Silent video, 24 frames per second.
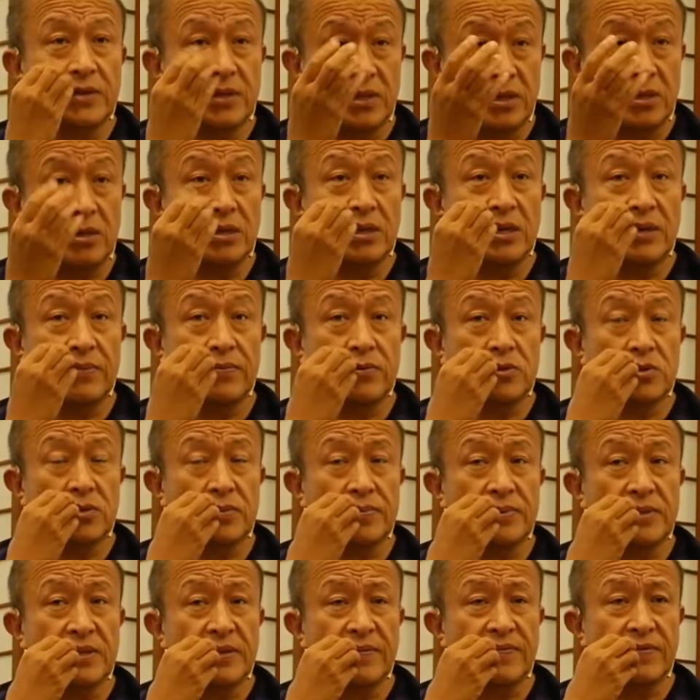Three levels
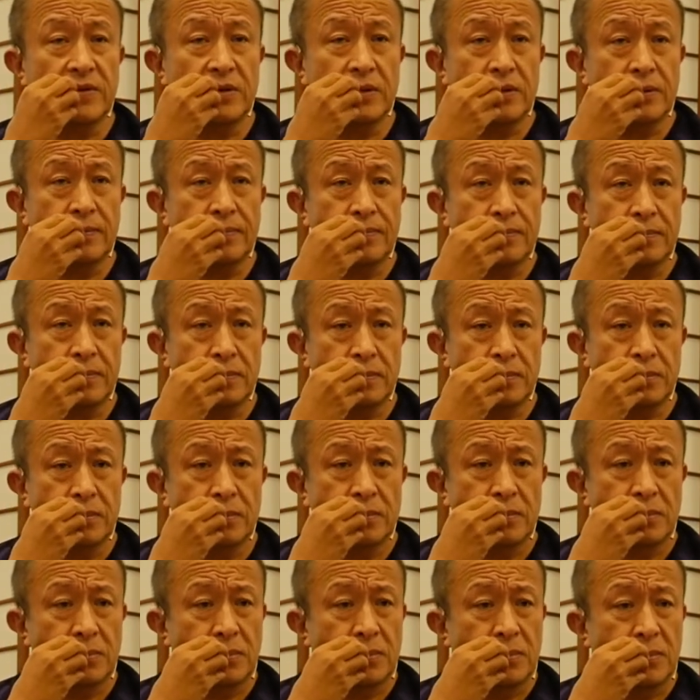of suffering,
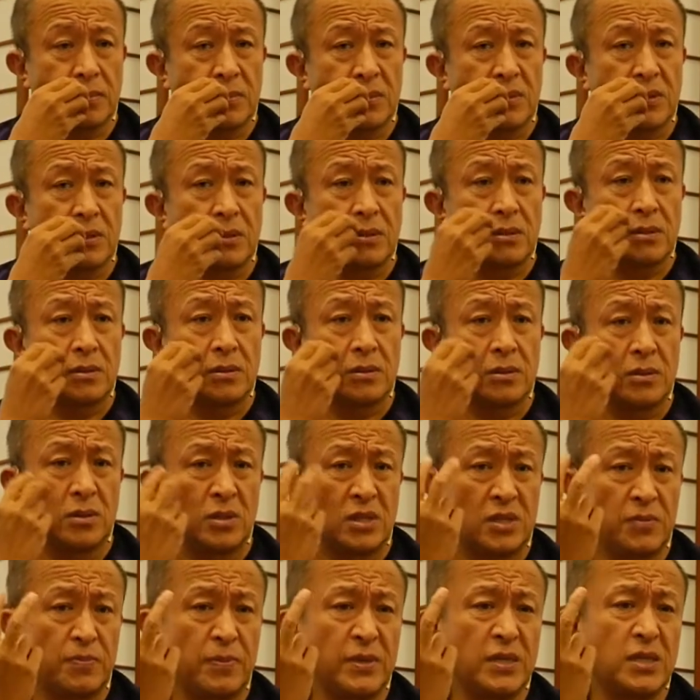
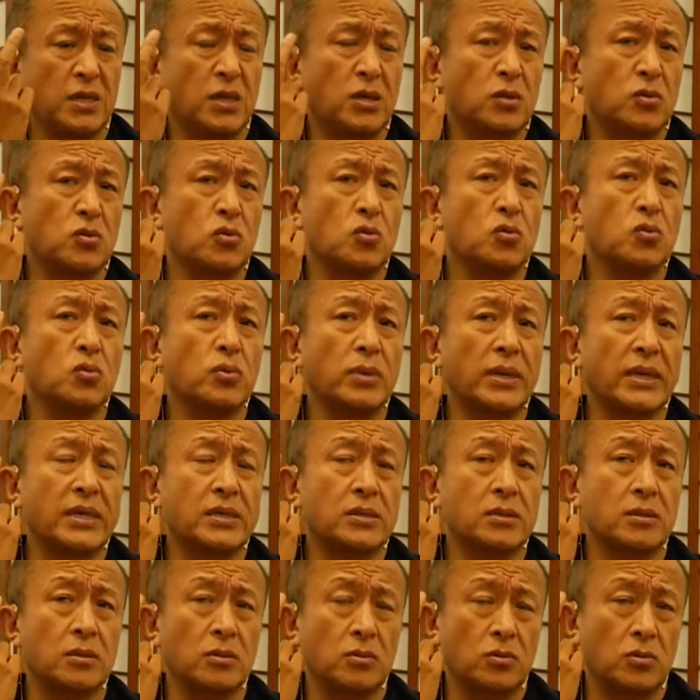especially two
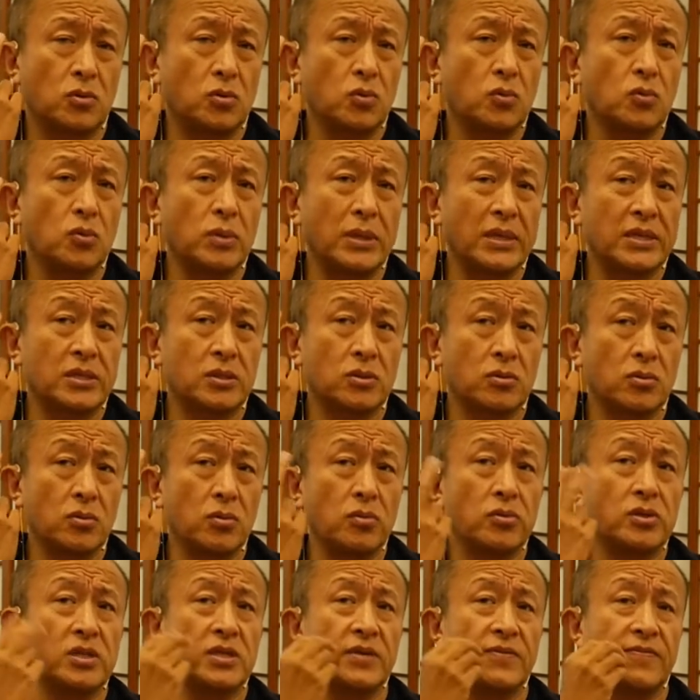
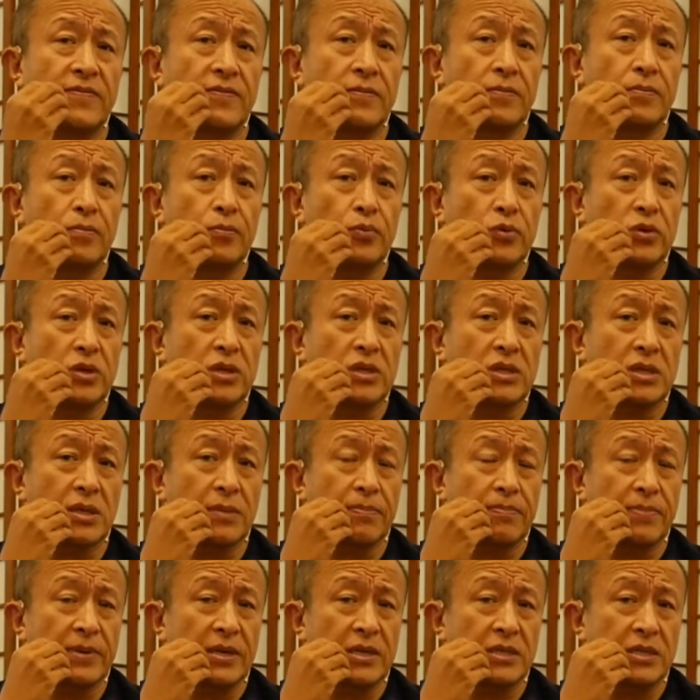exclusive Buddhist
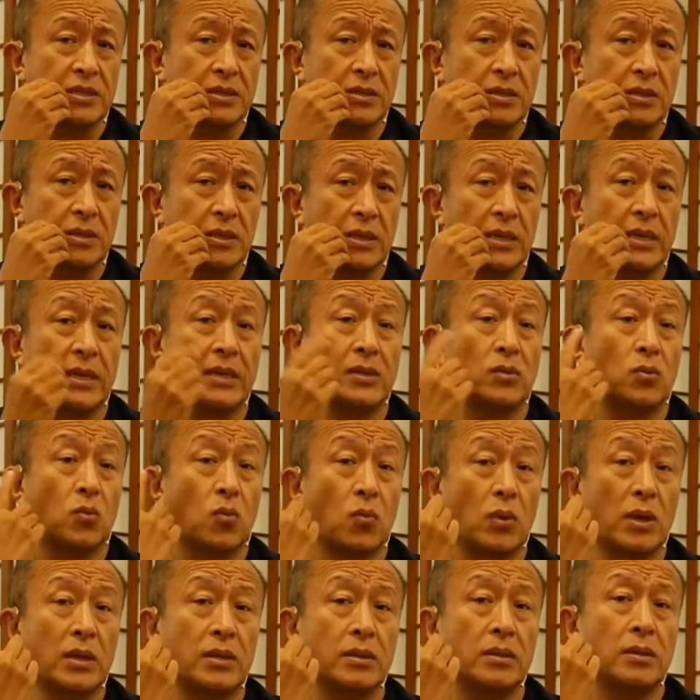compassion and
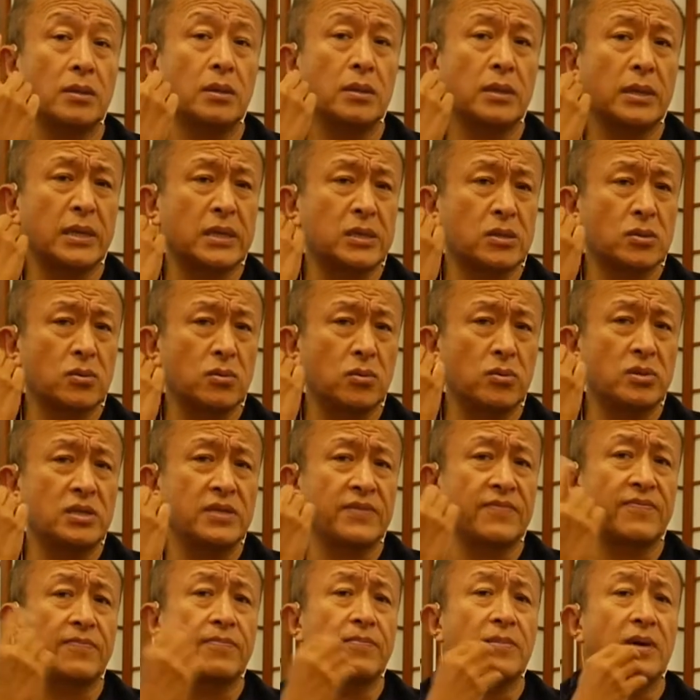1
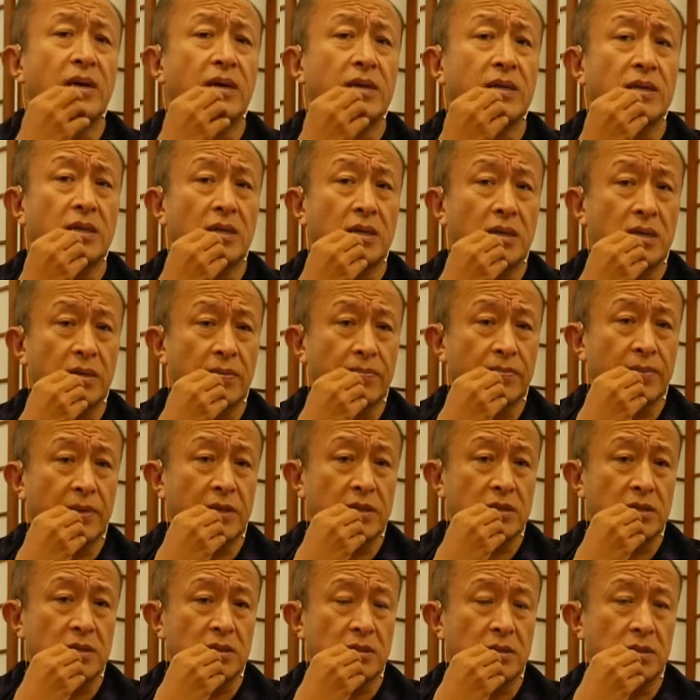exclusive Mahayana
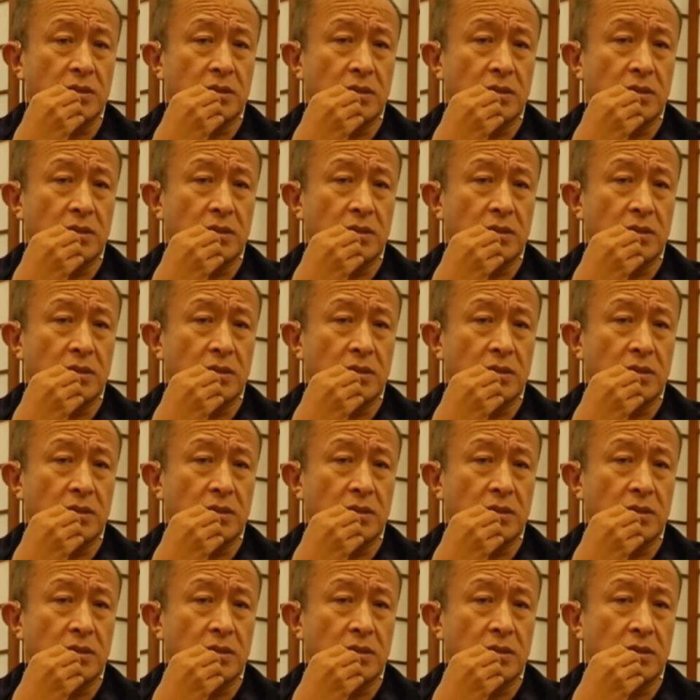compassion.